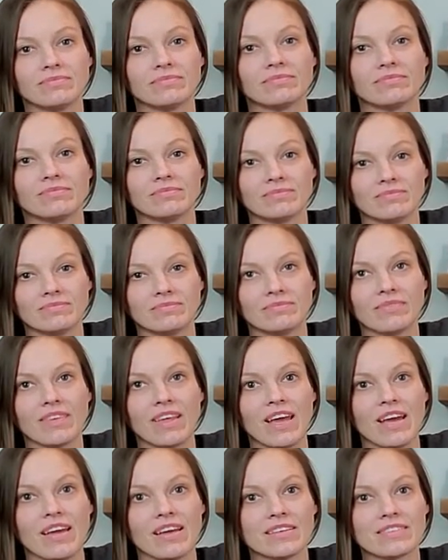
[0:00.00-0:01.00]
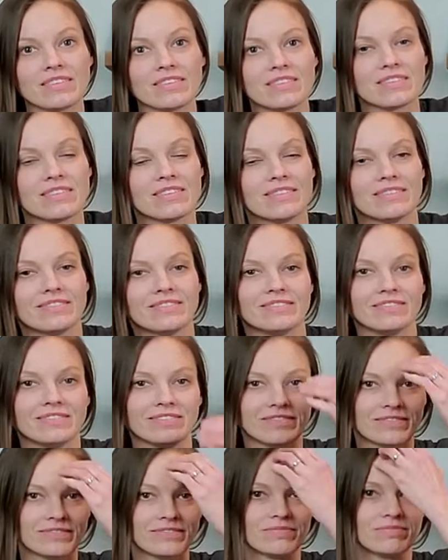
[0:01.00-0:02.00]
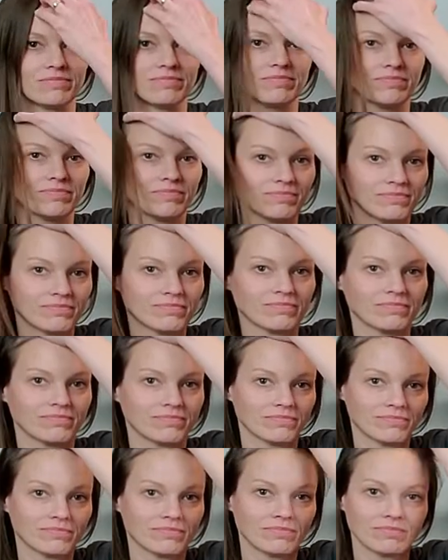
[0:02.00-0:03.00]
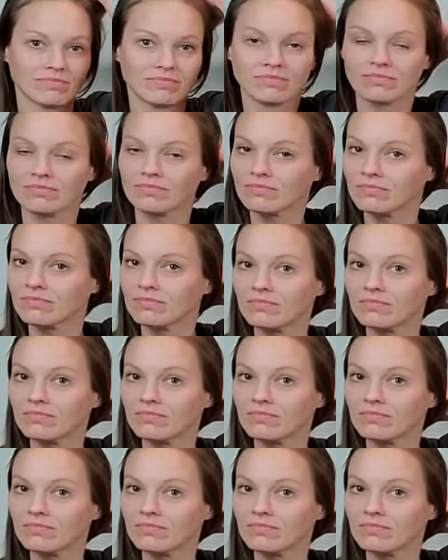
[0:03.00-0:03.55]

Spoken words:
(silent)